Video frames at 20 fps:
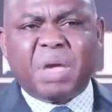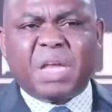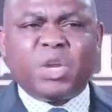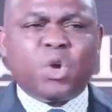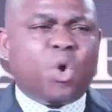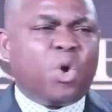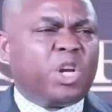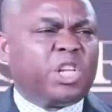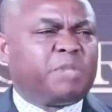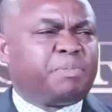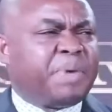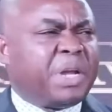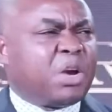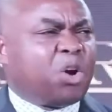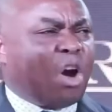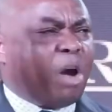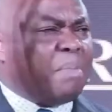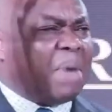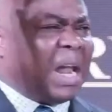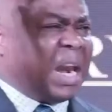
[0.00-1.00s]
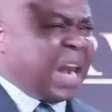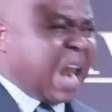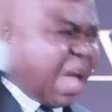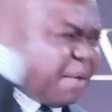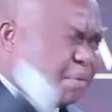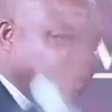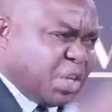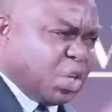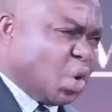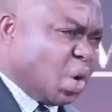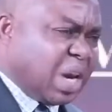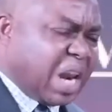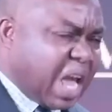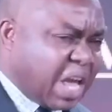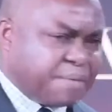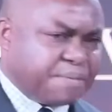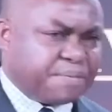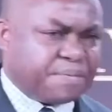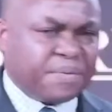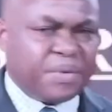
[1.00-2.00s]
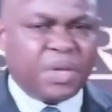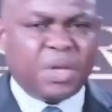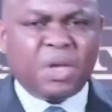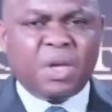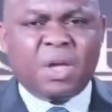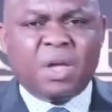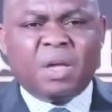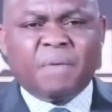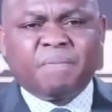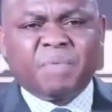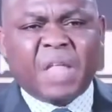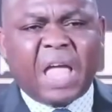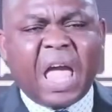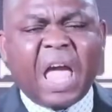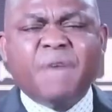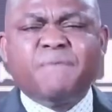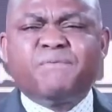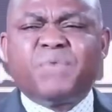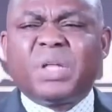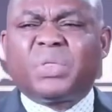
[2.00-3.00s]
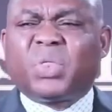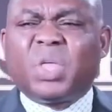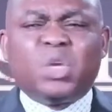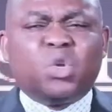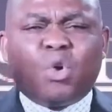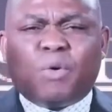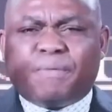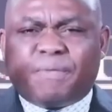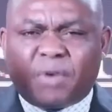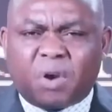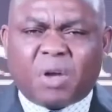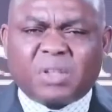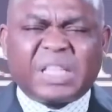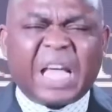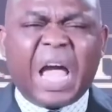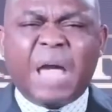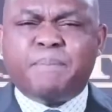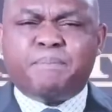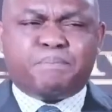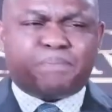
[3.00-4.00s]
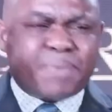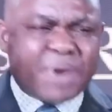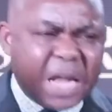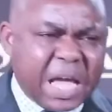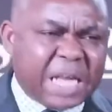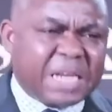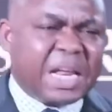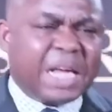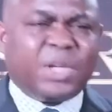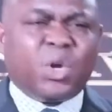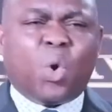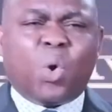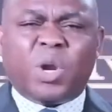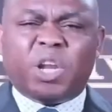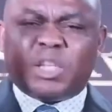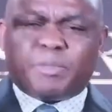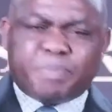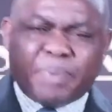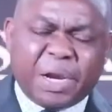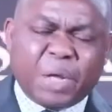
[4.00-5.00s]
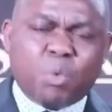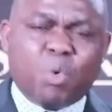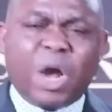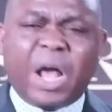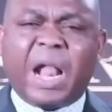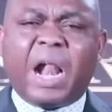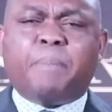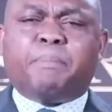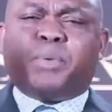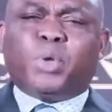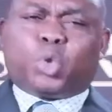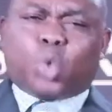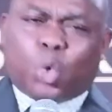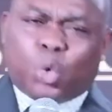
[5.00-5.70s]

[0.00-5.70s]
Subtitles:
the Holy Spirit come alive in your life. Everything you've lost, I pray that the Holy Spirit will help you to